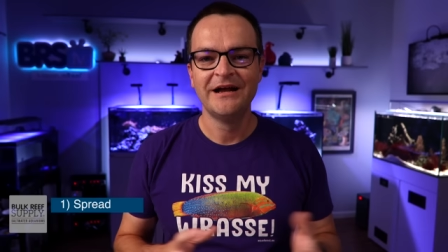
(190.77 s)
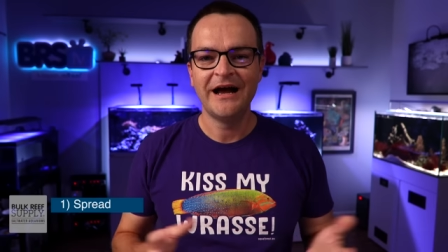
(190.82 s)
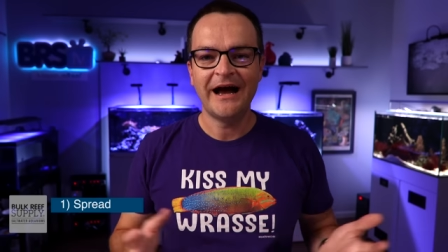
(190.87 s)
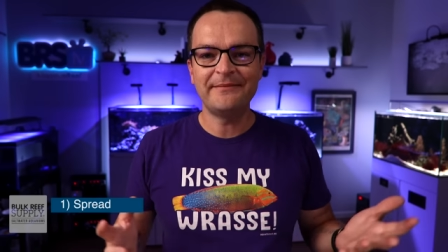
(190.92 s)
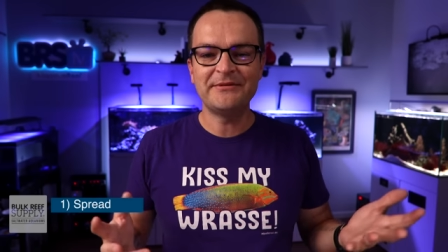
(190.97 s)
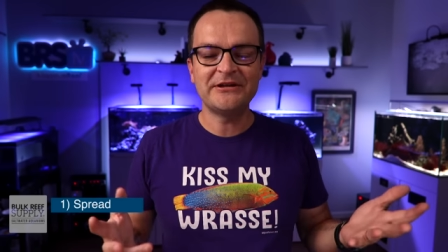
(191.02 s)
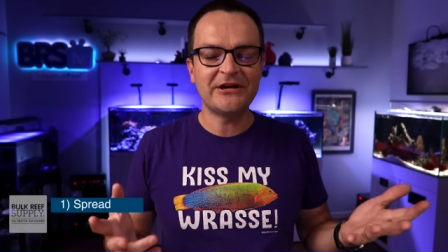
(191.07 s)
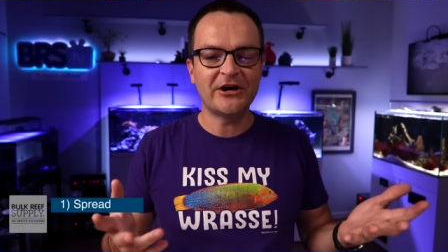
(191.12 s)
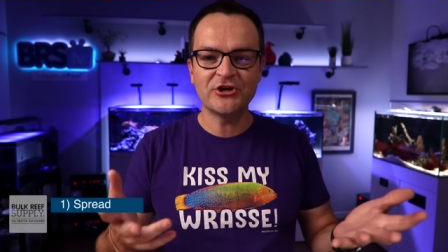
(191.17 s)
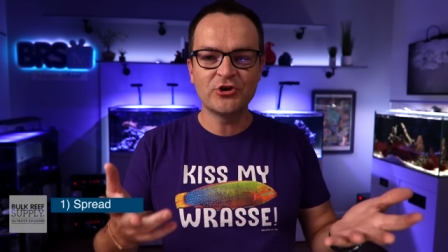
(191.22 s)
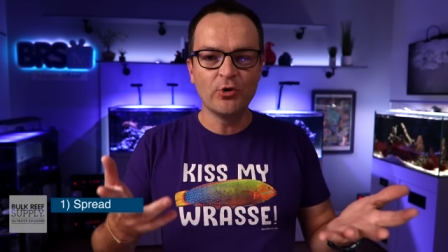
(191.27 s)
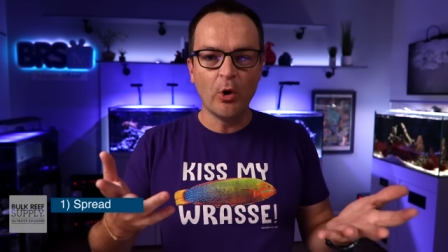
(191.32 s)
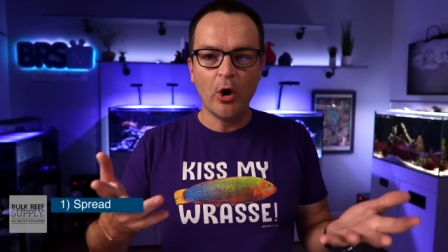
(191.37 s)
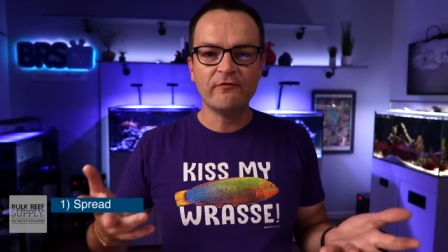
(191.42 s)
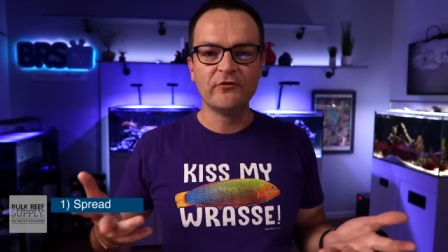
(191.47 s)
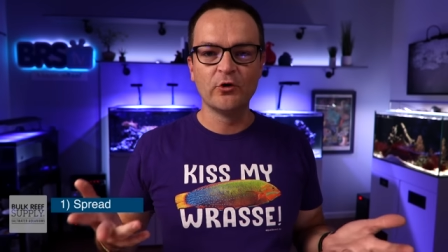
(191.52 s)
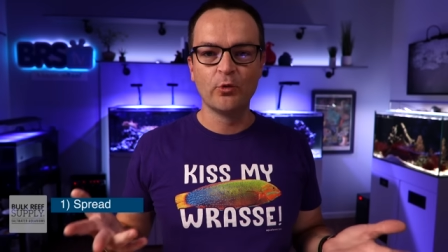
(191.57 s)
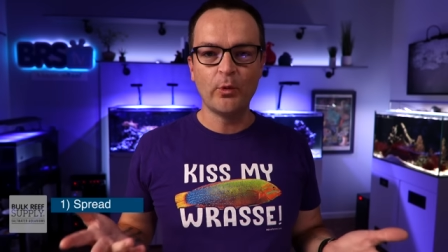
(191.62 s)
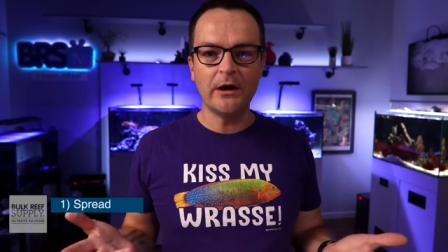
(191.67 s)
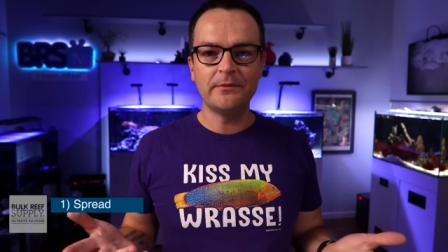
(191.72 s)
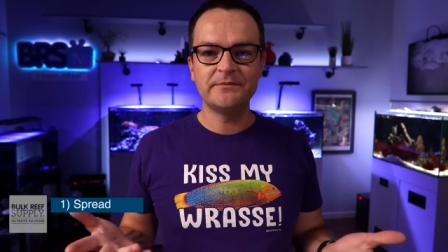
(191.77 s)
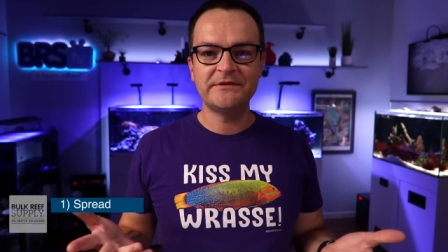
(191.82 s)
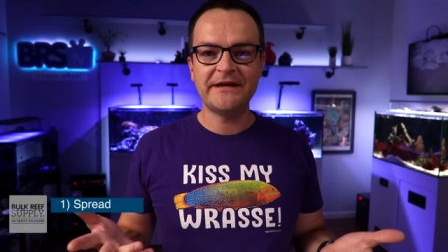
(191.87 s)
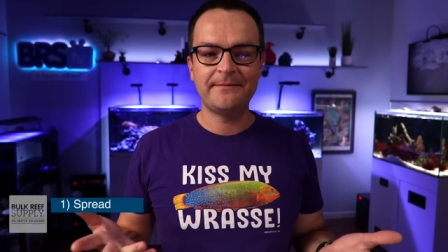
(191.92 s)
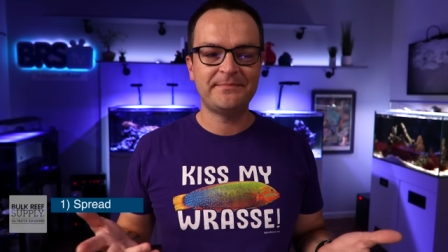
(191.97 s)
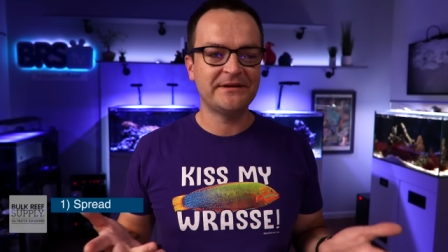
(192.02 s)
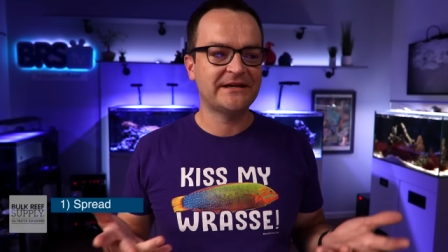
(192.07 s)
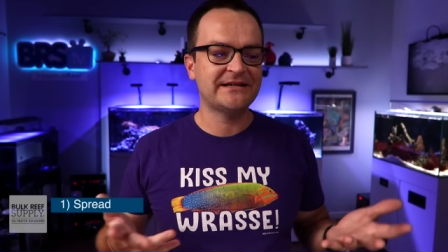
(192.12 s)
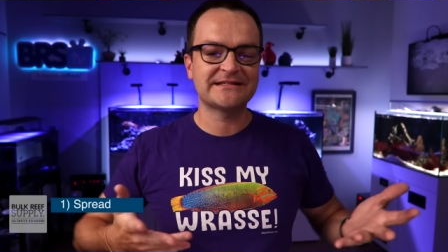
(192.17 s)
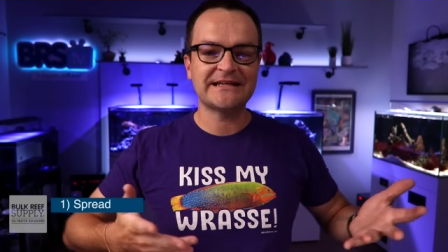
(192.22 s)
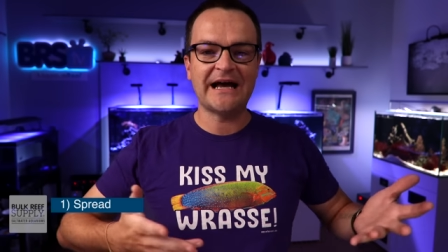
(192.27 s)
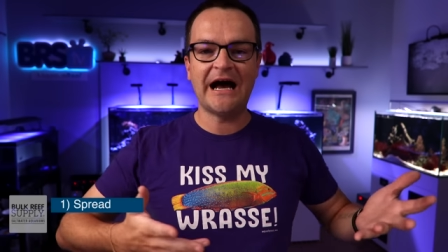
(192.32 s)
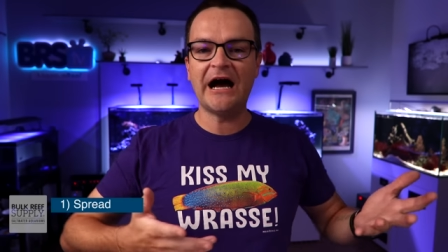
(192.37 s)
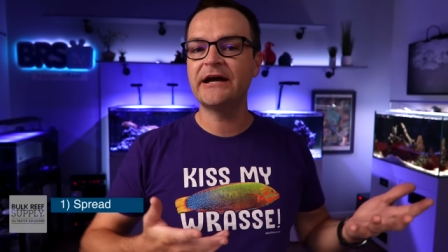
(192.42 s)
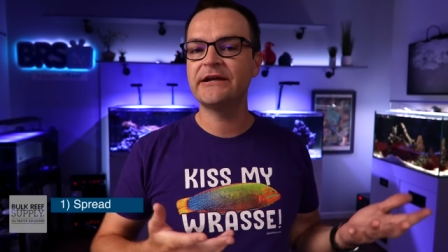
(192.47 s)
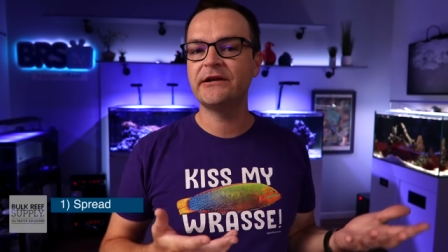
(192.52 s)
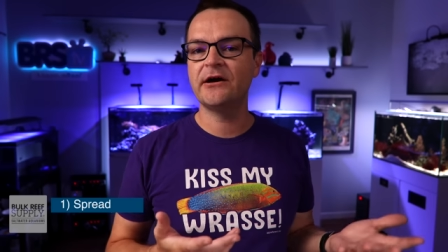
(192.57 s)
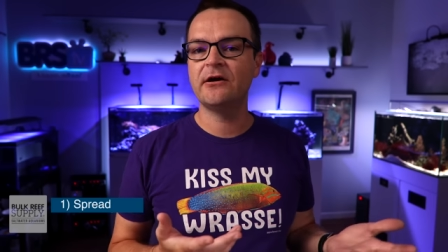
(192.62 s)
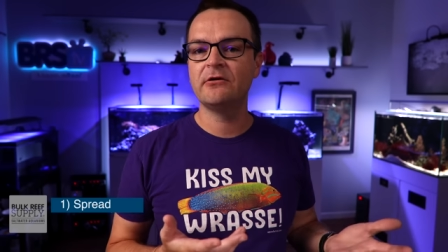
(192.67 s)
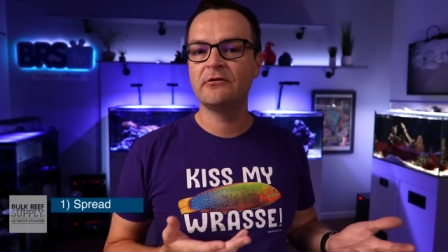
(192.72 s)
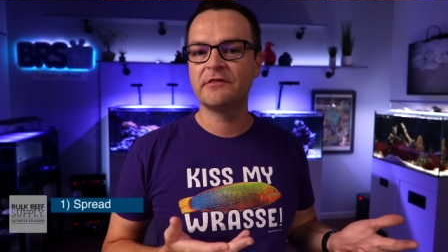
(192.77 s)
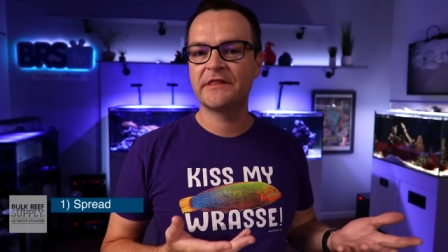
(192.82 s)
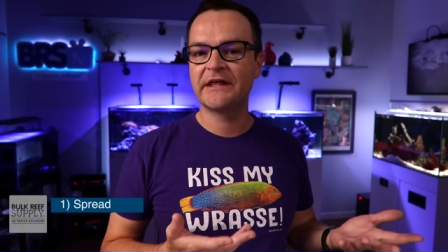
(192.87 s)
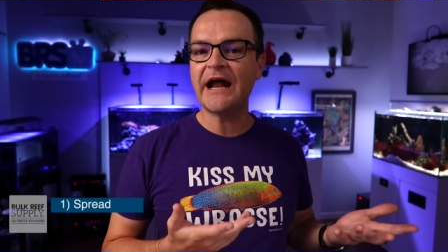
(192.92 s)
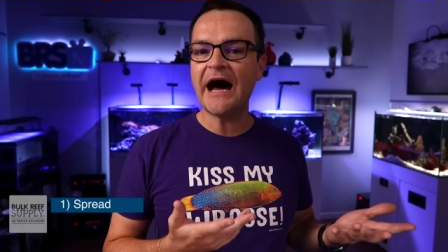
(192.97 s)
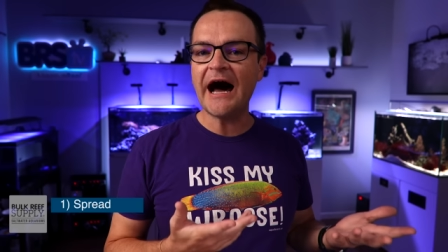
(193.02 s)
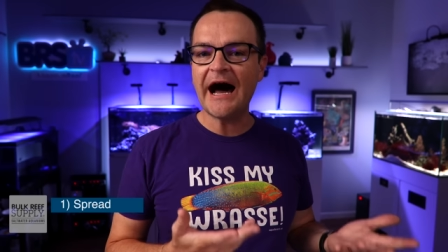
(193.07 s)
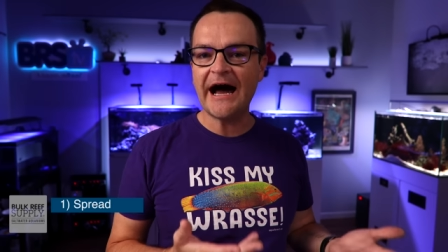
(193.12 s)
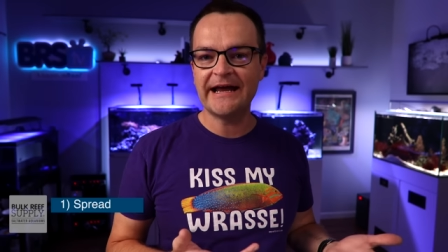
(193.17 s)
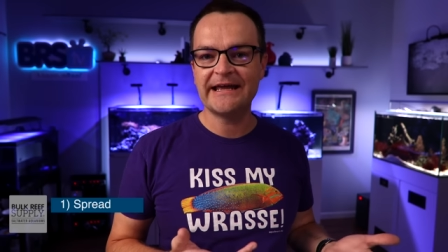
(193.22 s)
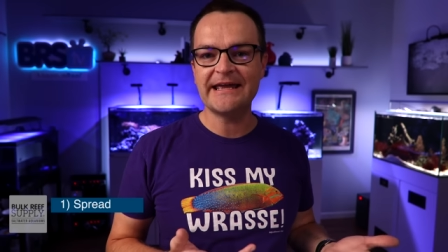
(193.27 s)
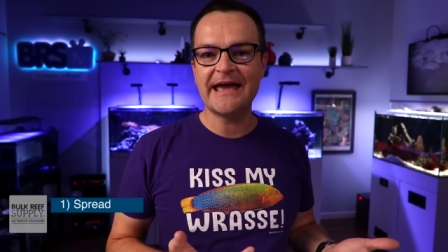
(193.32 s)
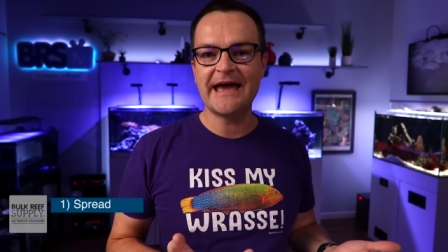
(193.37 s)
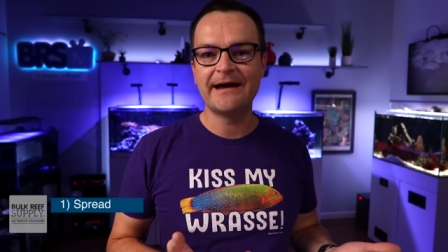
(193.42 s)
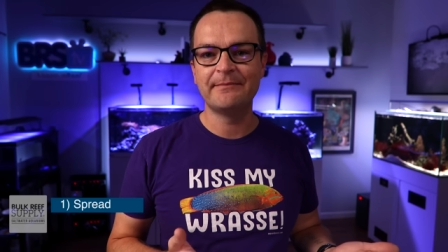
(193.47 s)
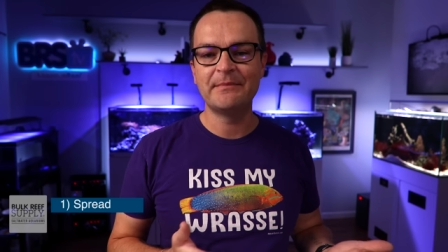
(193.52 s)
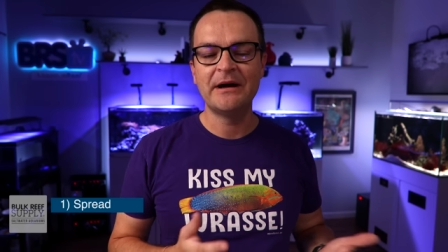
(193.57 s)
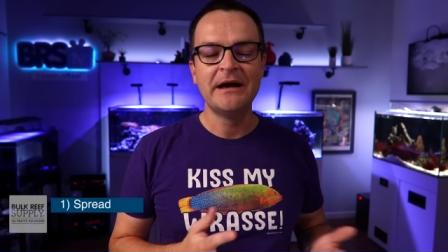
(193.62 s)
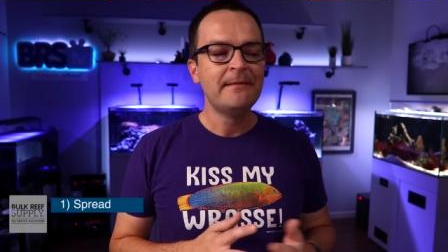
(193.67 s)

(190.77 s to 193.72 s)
I mean, are you overwhelmed yet? Because I know that I am,